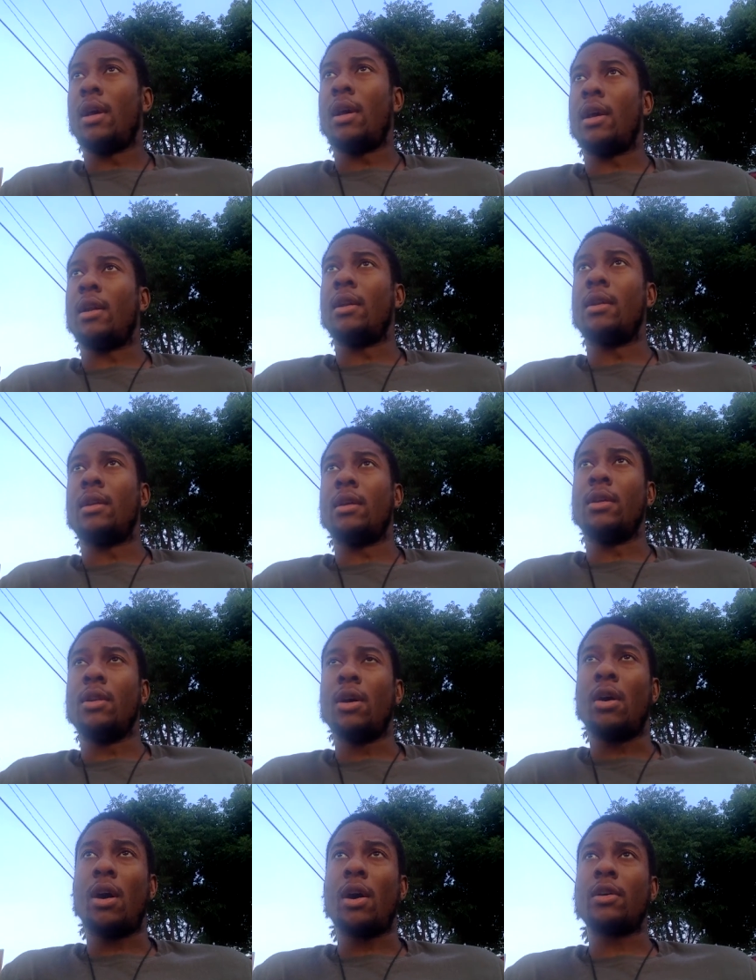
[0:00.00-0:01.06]
And you
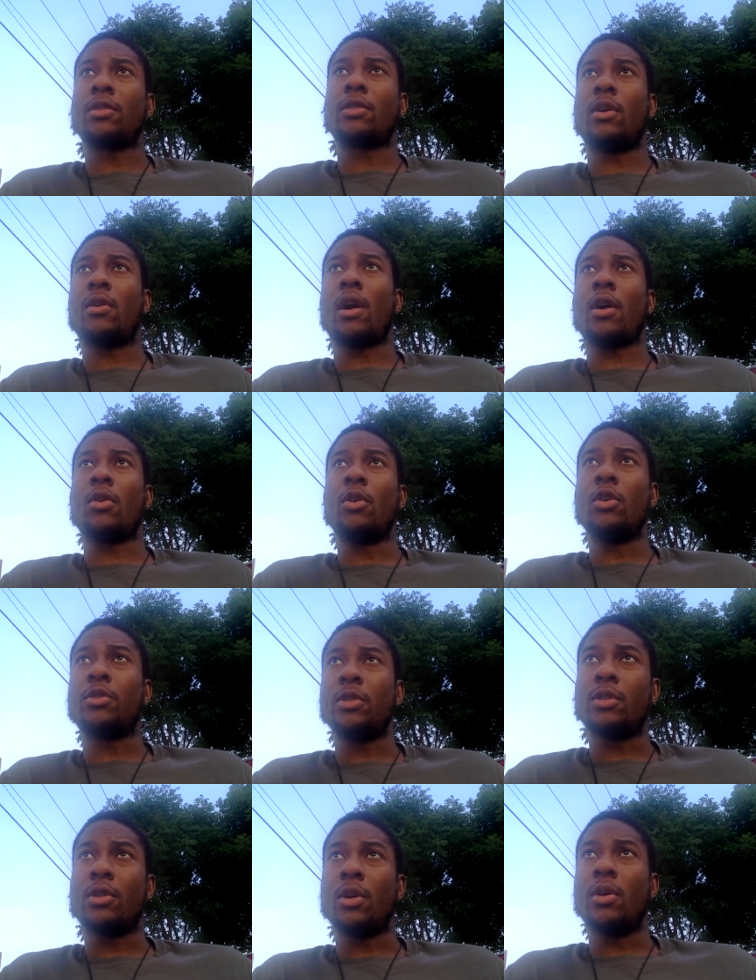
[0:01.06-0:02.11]
know, also our
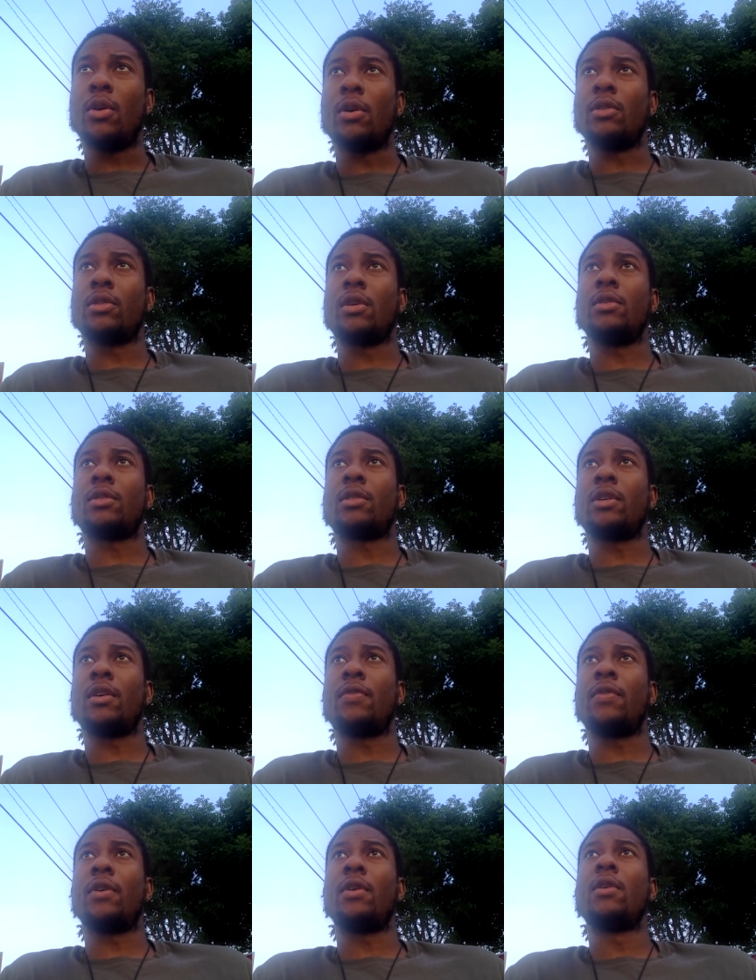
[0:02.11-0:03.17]
grocery stores gonna
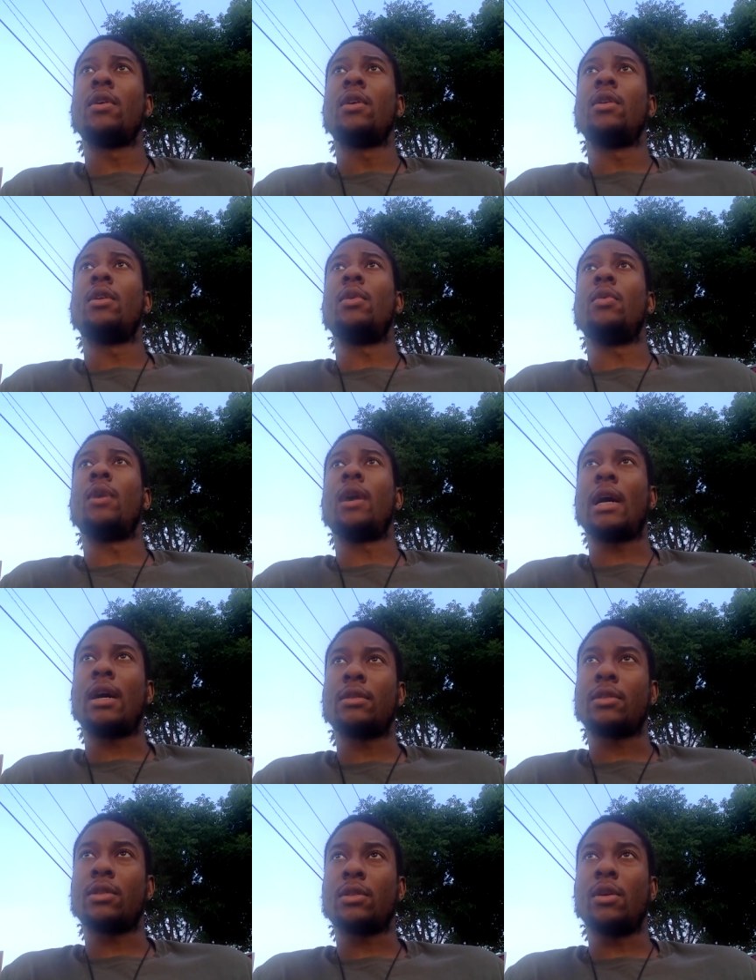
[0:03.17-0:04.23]
suffer, the
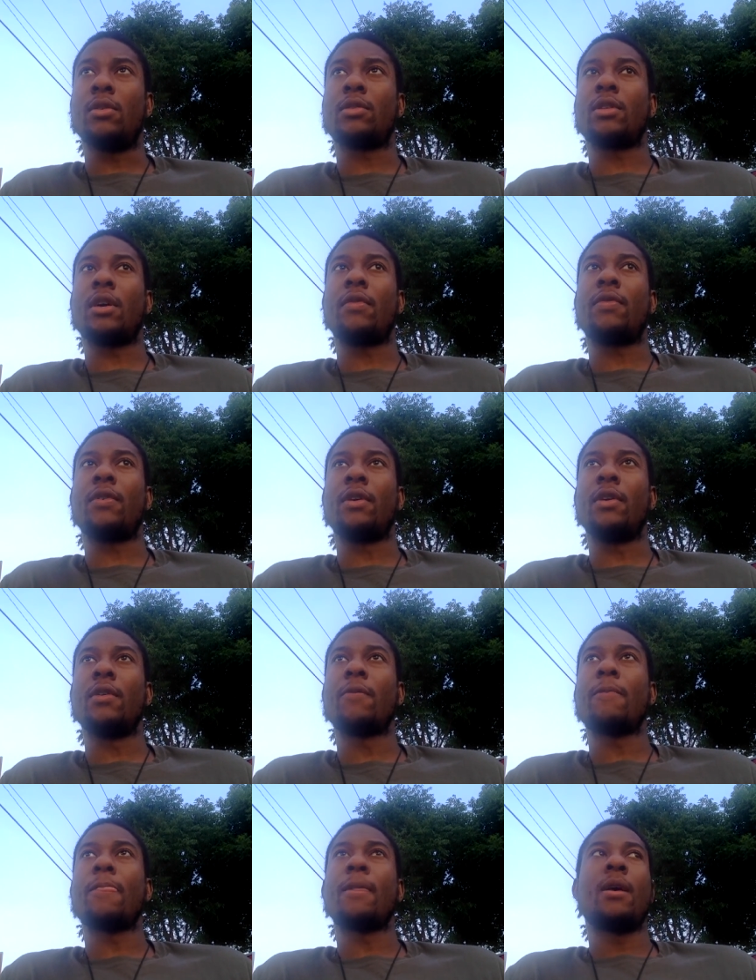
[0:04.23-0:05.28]
warehouse is gonna suffer,
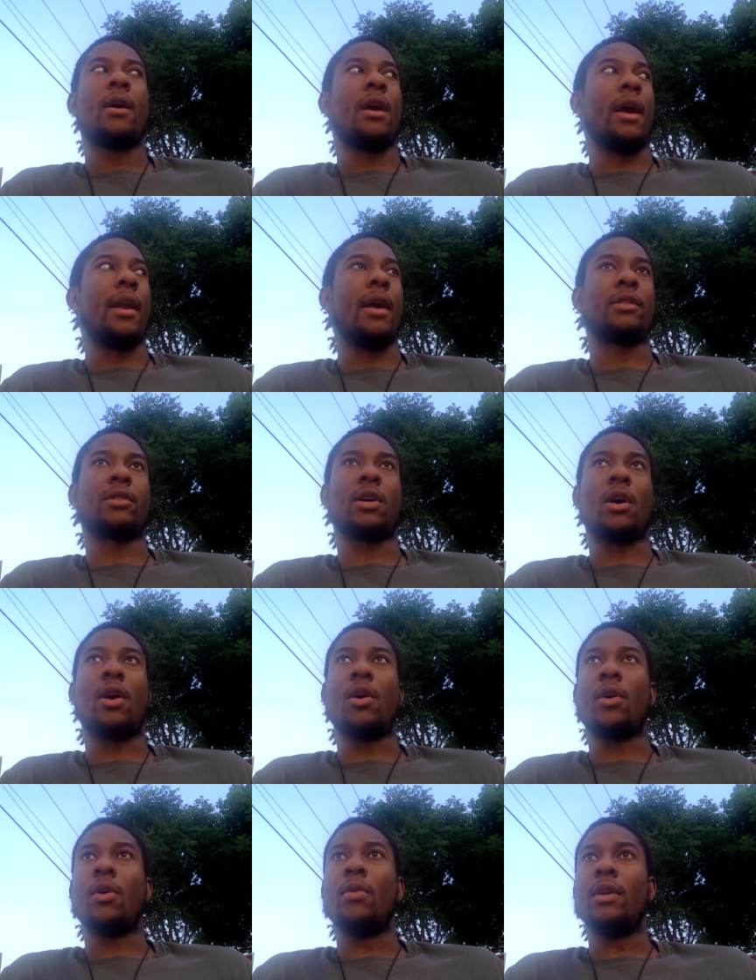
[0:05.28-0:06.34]
and that's
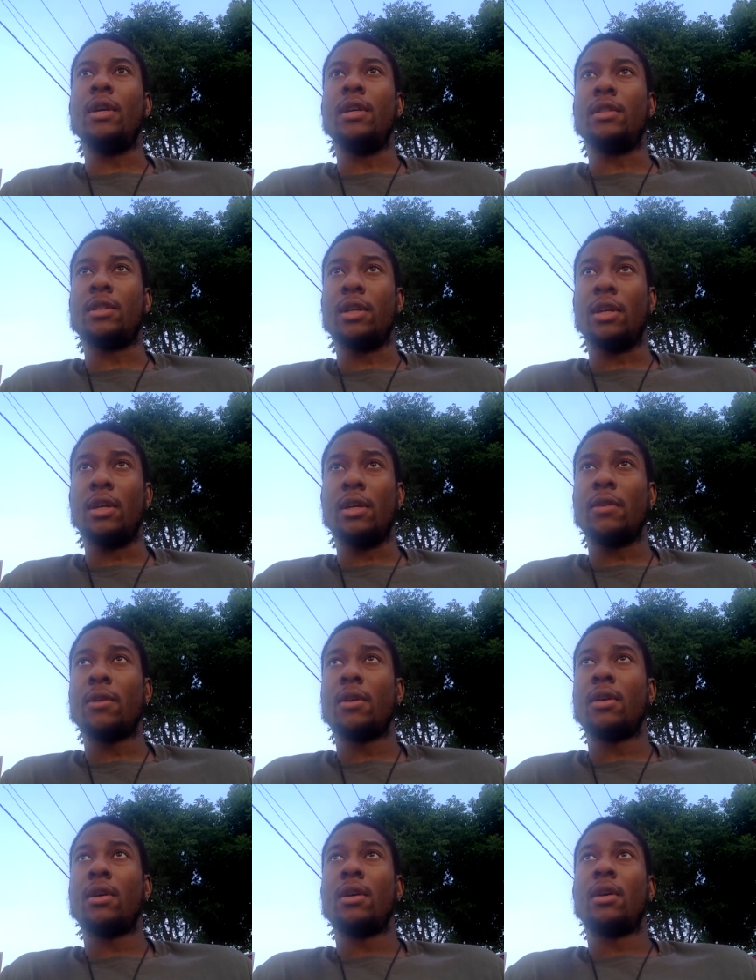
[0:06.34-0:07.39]
all gonna lead to
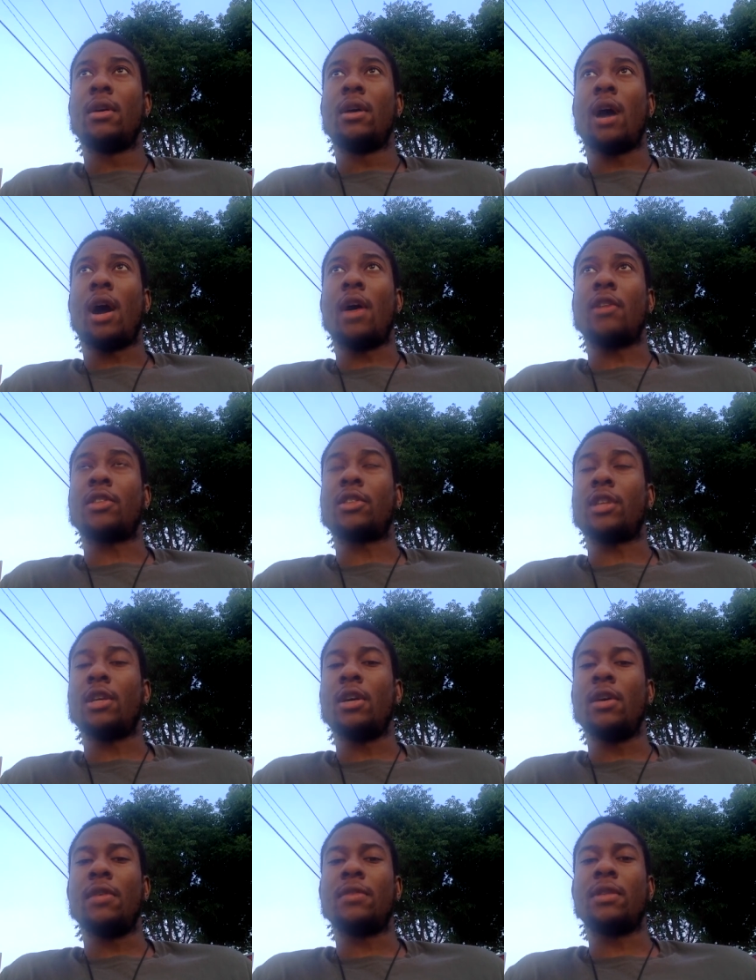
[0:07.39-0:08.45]
our
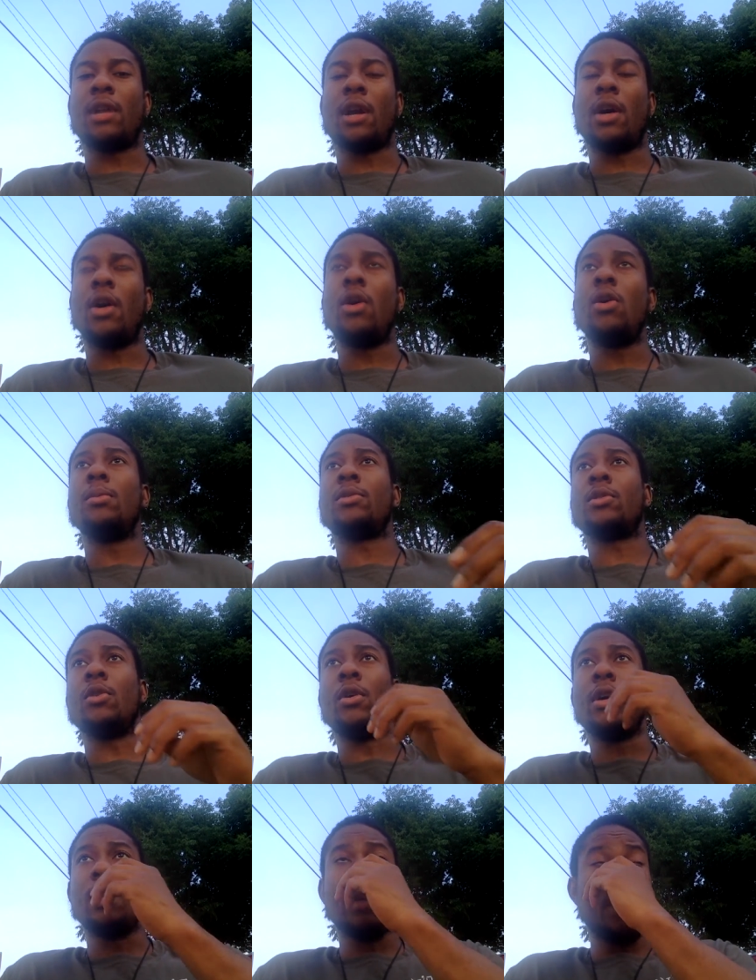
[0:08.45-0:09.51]
shelves and our homes
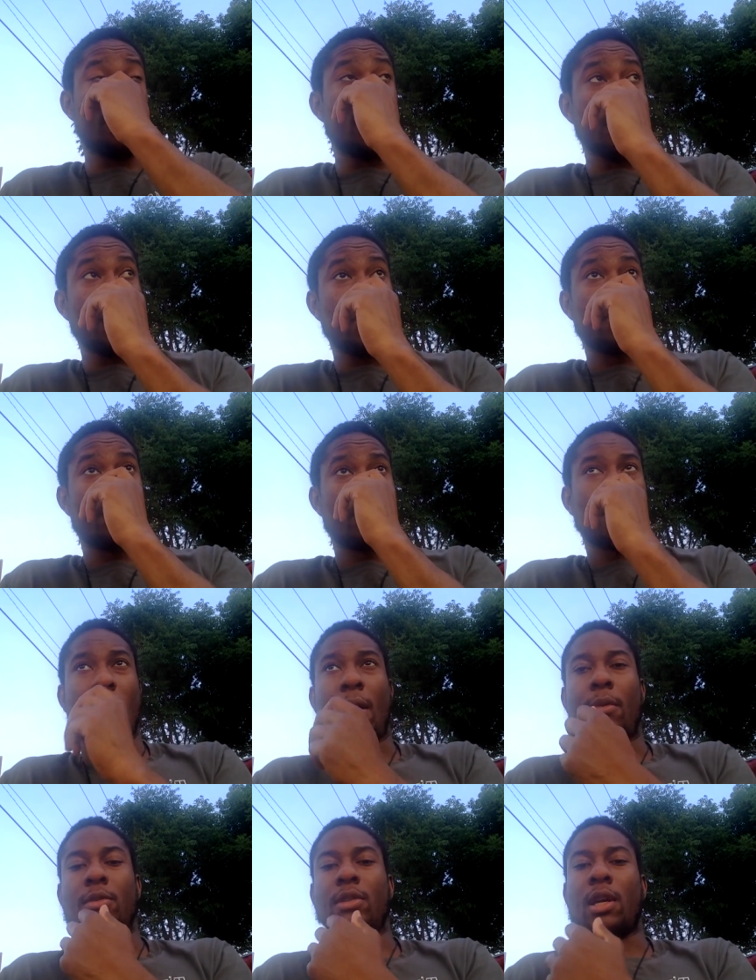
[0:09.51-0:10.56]
going empty. And I
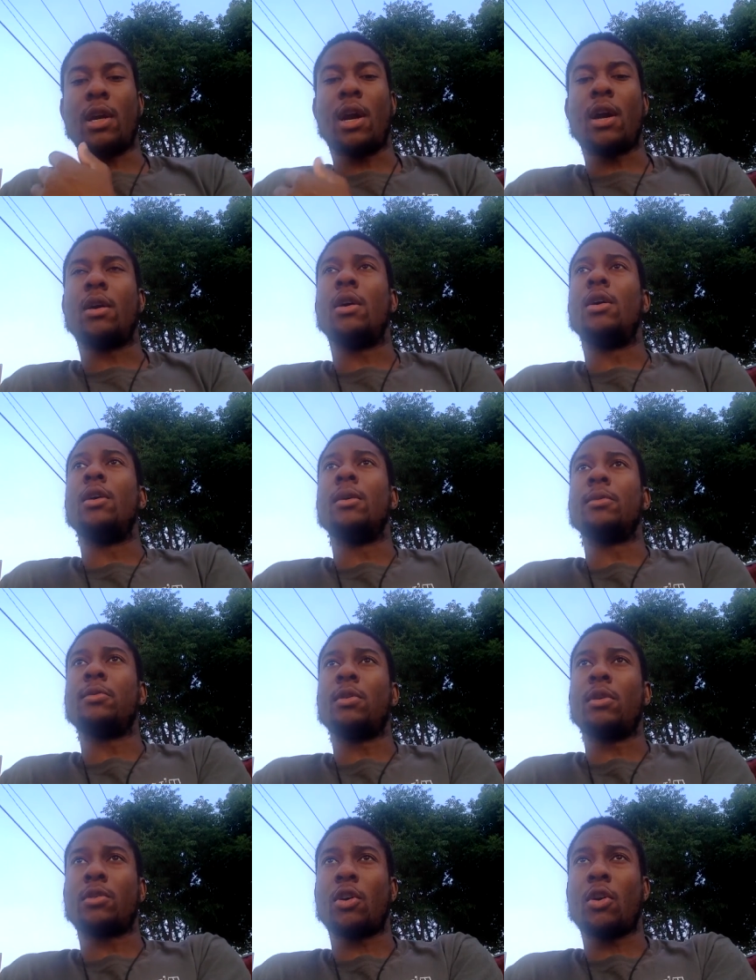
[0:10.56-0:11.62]
won't say our homes, we're
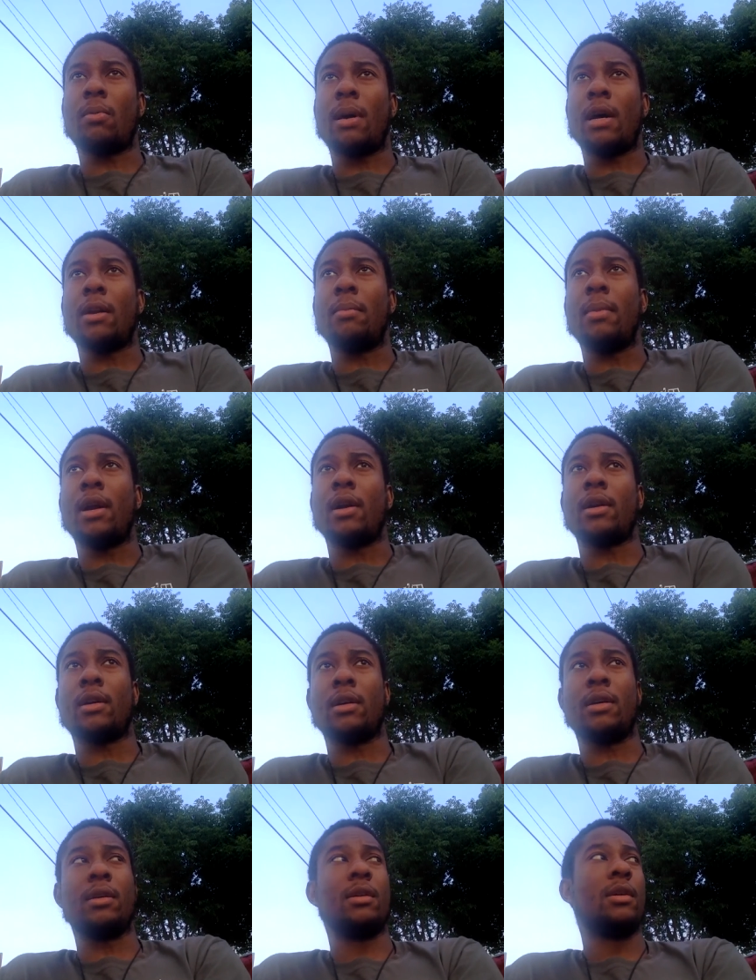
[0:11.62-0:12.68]
gonna talk about
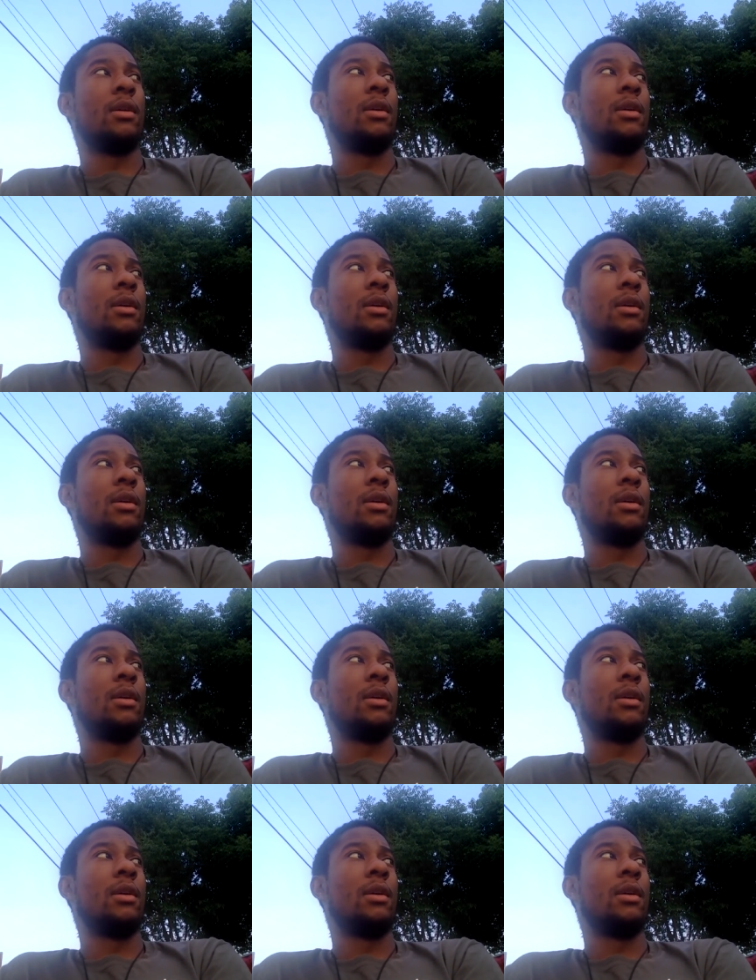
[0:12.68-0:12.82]
America.